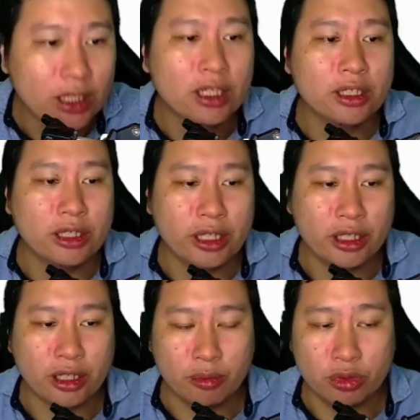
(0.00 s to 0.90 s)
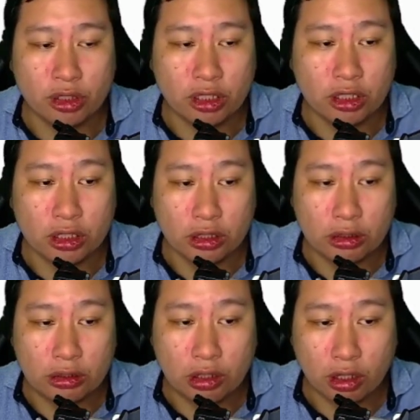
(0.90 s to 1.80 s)
then you can put the
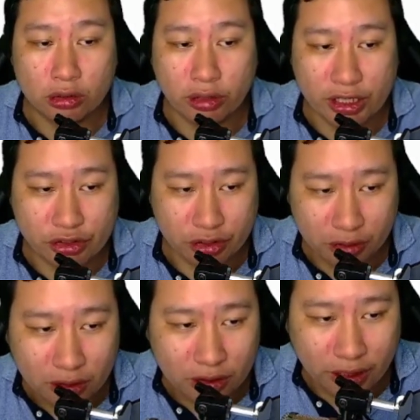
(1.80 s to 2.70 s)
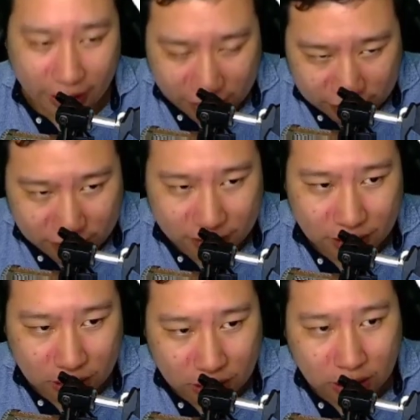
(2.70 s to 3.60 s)
call to action text
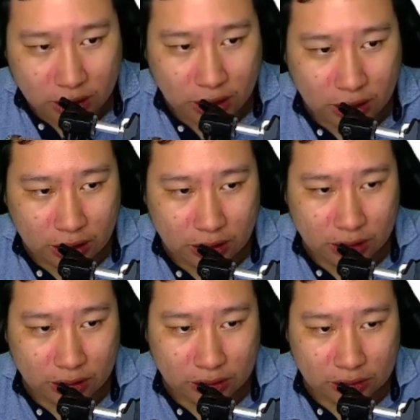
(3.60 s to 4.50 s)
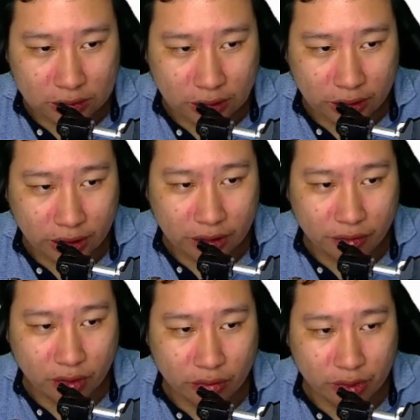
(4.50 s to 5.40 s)
uh, and then if you want to
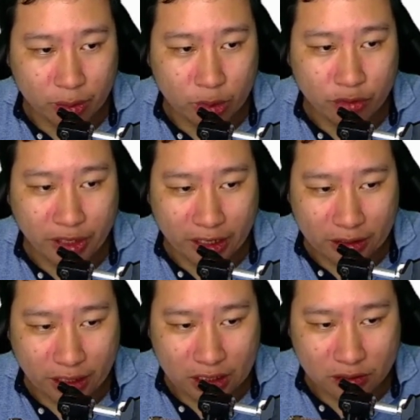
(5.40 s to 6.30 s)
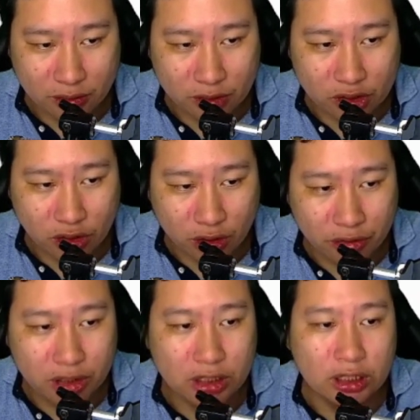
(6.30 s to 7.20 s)
remove any text from the
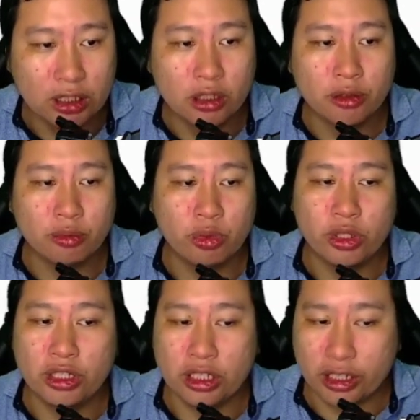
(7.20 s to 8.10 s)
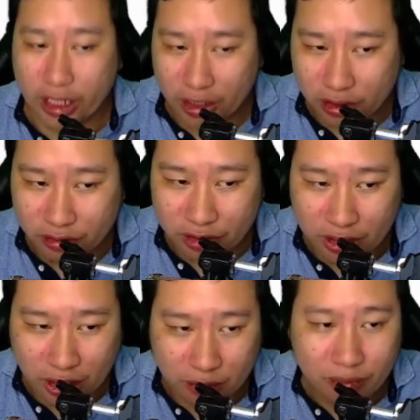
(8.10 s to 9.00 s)
story put in the category
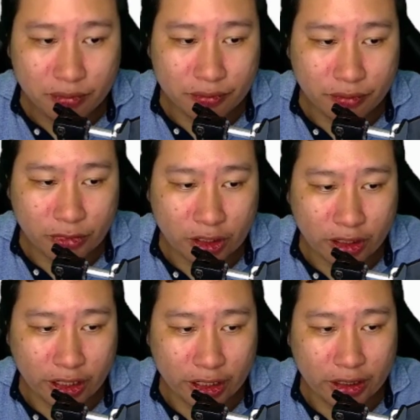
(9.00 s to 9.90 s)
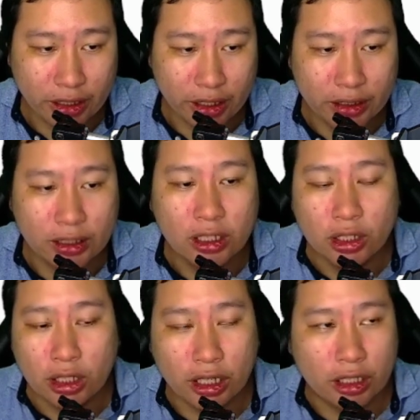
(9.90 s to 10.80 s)
name all right and then
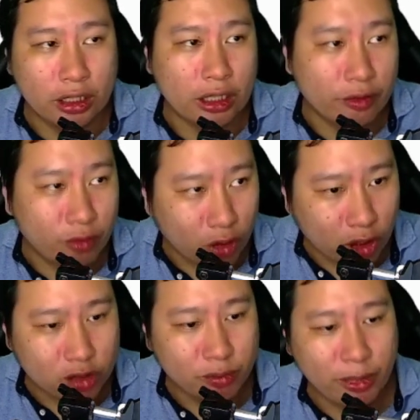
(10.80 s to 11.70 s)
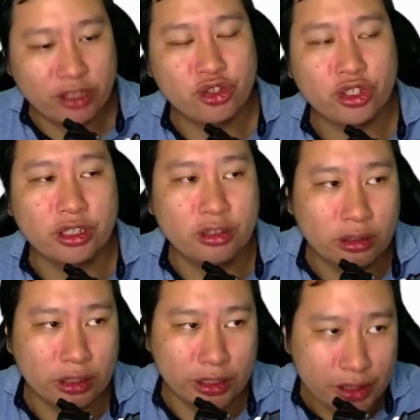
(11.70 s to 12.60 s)
uh, I forgot to mention
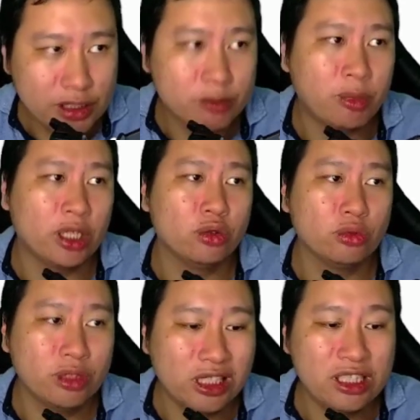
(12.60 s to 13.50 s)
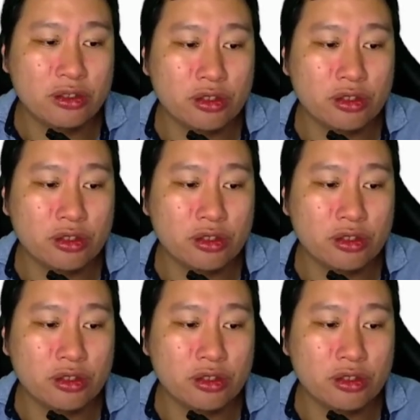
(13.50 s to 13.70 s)
this but you need to